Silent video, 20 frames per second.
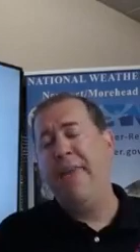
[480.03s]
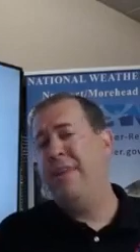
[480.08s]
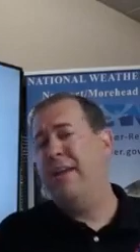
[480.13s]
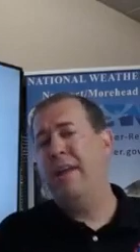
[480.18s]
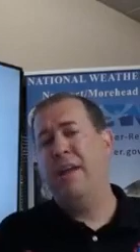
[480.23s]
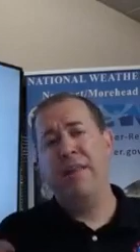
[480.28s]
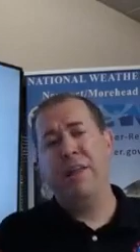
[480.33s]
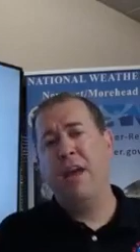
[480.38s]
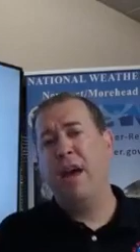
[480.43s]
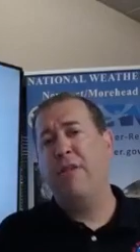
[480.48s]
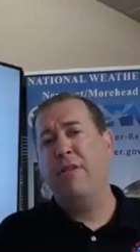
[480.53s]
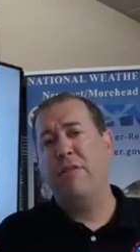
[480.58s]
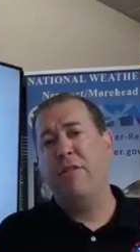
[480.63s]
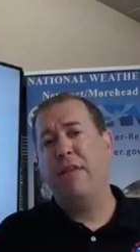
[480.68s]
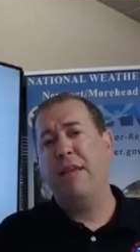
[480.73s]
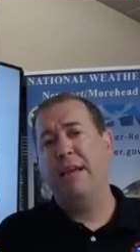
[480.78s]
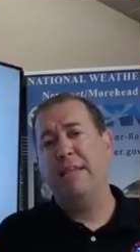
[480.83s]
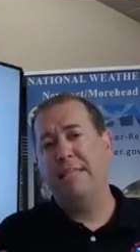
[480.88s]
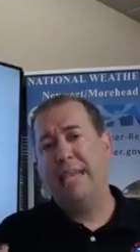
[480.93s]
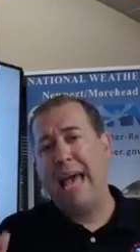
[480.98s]
then the other
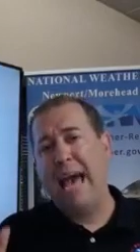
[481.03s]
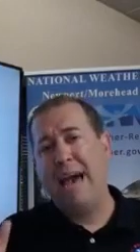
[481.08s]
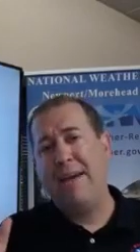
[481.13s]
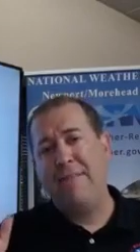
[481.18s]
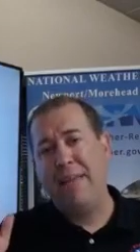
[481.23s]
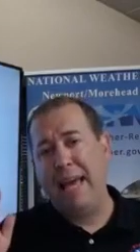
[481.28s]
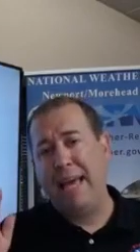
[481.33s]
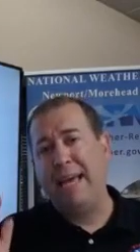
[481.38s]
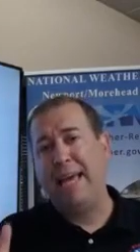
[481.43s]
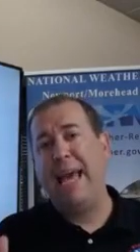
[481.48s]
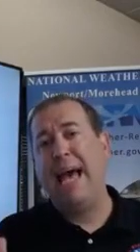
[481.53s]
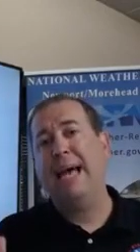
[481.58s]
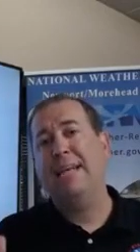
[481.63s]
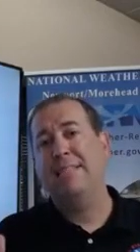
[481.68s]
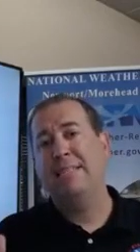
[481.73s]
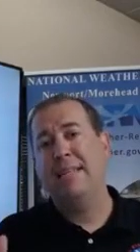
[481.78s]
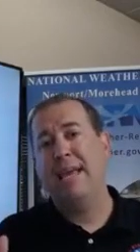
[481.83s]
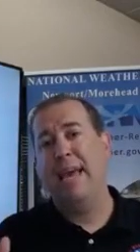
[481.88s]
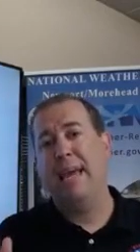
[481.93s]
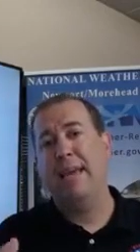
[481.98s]
thing is have that
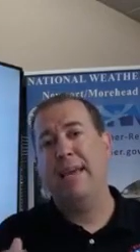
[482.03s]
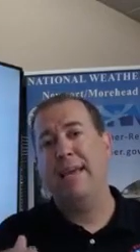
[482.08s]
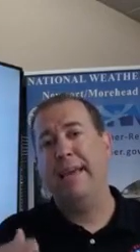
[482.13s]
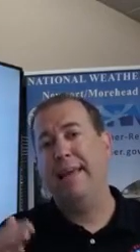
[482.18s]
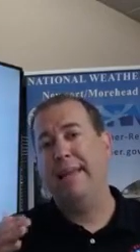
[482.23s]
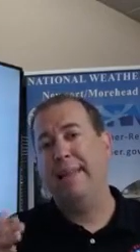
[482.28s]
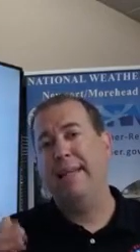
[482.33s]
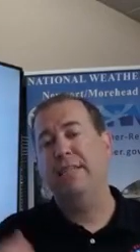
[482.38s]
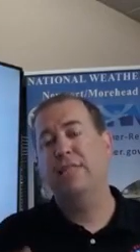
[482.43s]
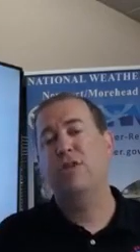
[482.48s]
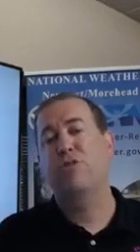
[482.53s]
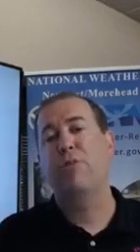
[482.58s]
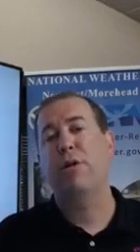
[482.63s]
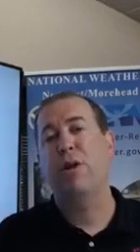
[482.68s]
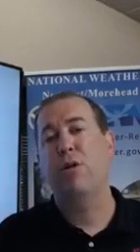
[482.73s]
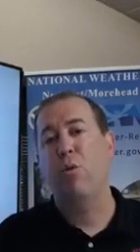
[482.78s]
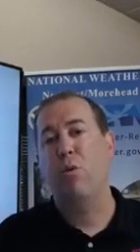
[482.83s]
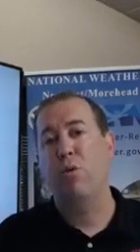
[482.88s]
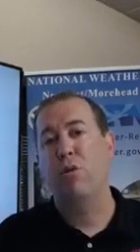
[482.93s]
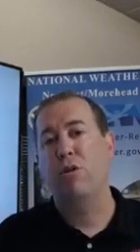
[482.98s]
gas tank at least
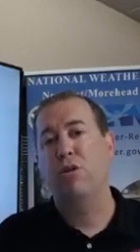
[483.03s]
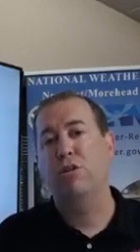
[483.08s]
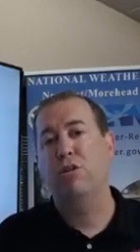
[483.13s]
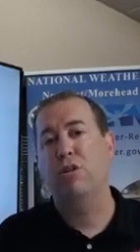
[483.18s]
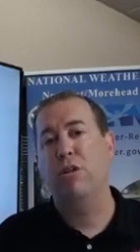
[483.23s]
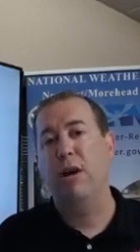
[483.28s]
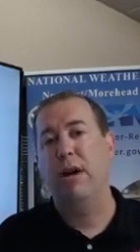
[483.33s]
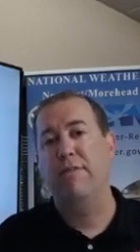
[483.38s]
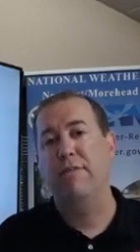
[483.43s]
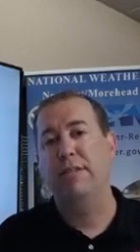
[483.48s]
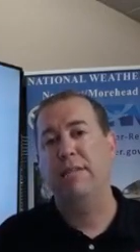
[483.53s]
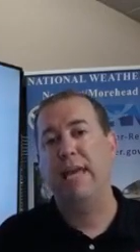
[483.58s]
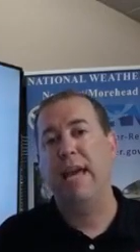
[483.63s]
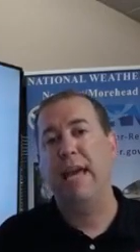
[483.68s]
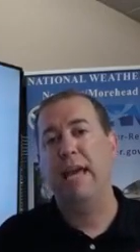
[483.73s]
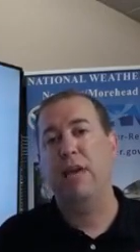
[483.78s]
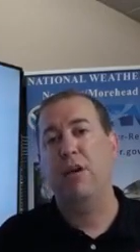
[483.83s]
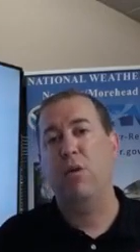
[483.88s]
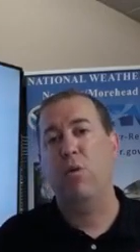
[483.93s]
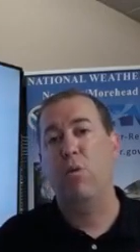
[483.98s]
3/4 of a
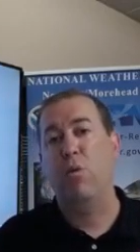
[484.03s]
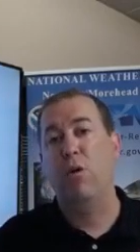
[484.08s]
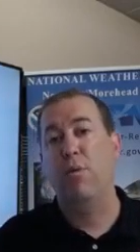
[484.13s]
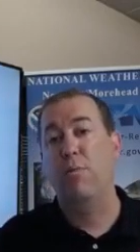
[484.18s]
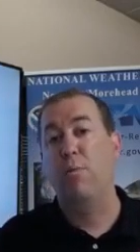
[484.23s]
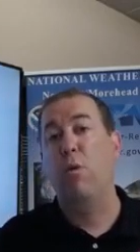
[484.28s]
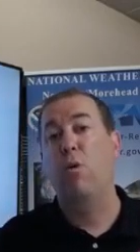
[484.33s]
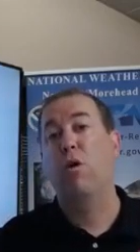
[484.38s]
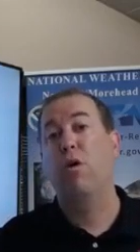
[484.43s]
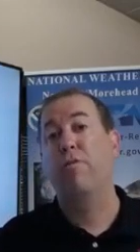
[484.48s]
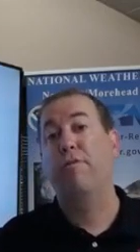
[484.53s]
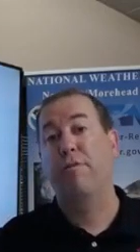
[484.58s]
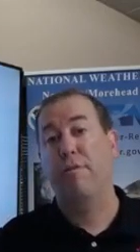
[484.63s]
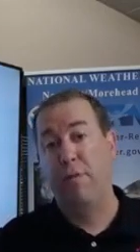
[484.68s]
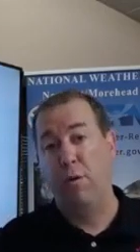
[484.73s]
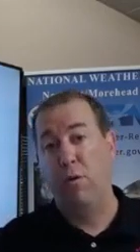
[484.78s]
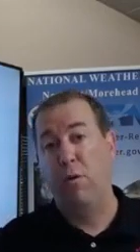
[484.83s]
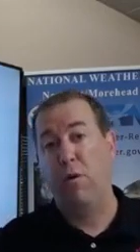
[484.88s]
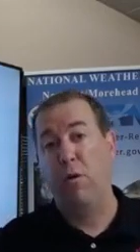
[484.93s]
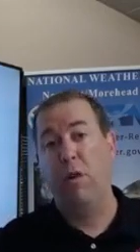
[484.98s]
tank or more
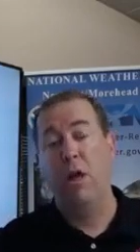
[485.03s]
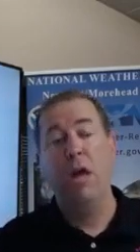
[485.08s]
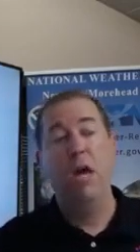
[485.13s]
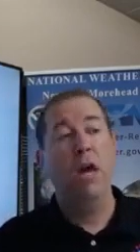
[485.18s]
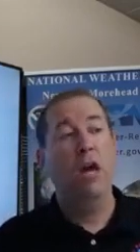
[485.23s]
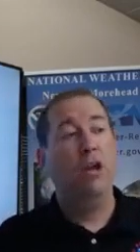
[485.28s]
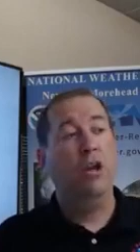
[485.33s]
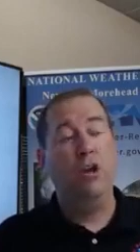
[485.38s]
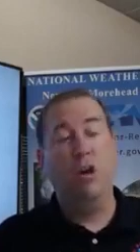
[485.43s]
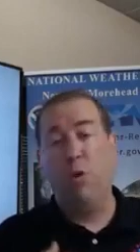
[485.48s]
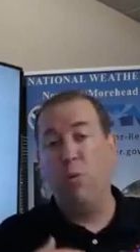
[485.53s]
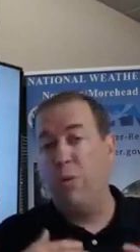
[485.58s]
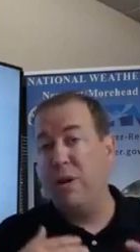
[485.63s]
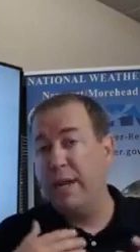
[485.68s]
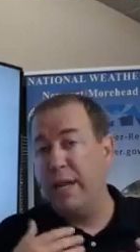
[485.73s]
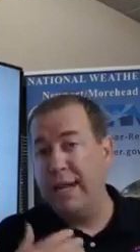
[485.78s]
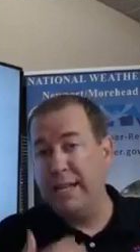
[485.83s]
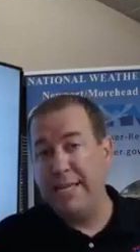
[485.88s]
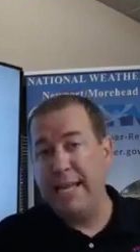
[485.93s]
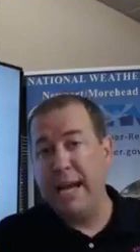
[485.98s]
full. You don't
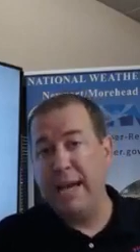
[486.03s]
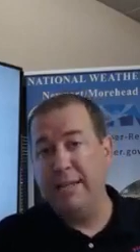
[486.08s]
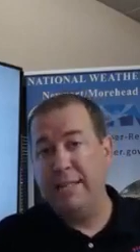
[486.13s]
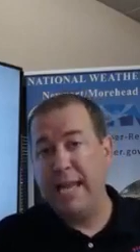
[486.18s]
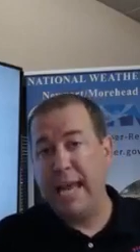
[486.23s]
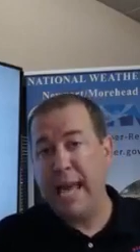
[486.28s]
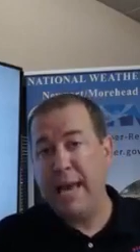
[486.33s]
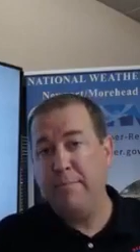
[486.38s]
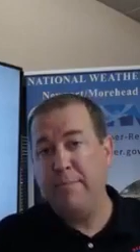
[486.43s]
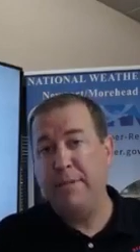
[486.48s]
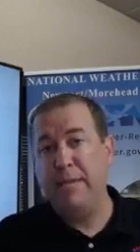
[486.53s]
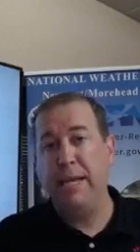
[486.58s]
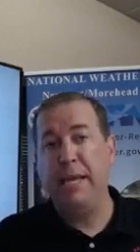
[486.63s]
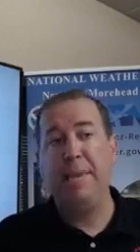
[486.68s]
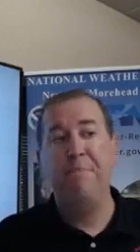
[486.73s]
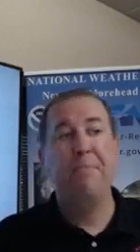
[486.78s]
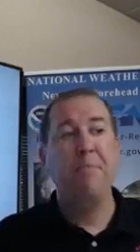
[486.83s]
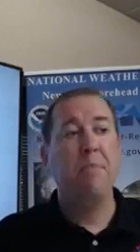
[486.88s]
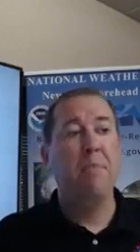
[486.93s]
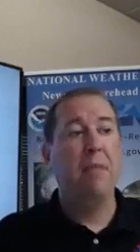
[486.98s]
want to get down to
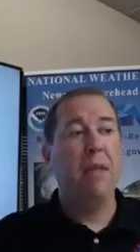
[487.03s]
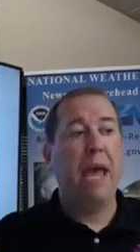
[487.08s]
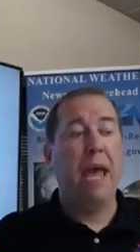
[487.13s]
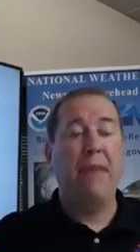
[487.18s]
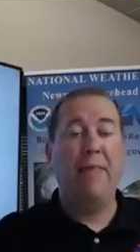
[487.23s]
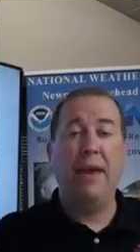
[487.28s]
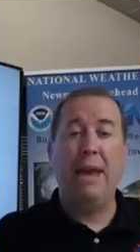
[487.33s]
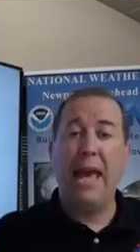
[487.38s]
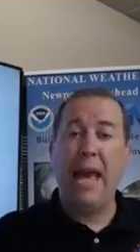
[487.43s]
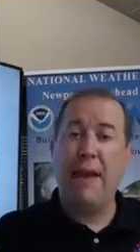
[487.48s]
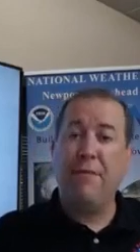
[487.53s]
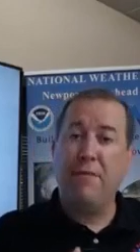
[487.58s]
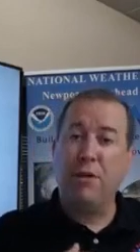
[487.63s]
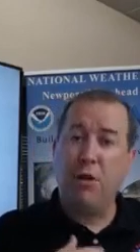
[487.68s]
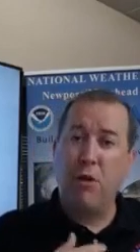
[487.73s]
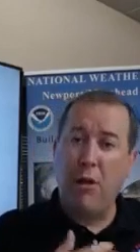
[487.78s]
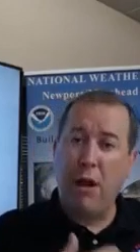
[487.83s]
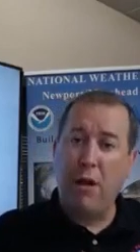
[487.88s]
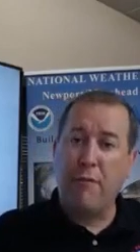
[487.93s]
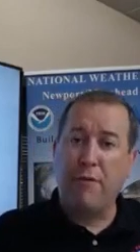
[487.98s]
empty and then have to
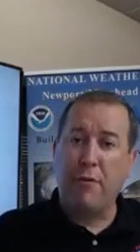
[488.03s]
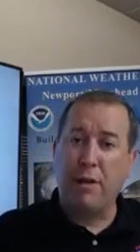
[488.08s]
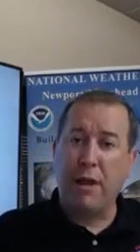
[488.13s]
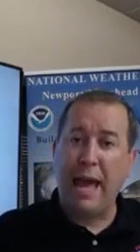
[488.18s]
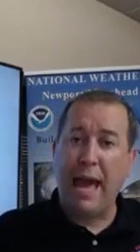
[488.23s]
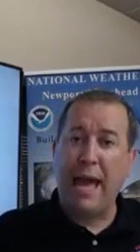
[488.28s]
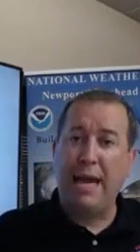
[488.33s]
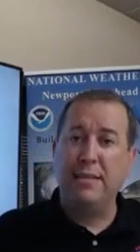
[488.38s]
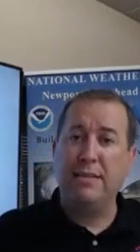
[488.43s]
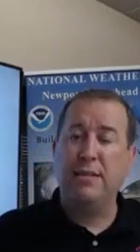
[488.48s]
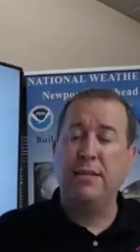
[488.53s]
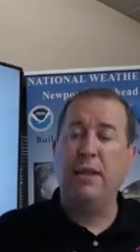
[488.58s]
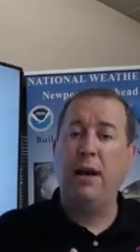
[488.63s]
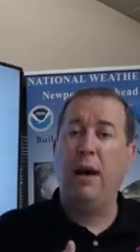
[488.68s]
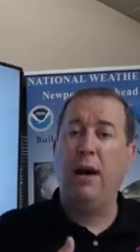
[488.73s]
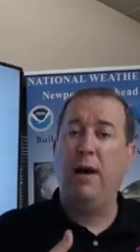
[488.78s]
go out for gas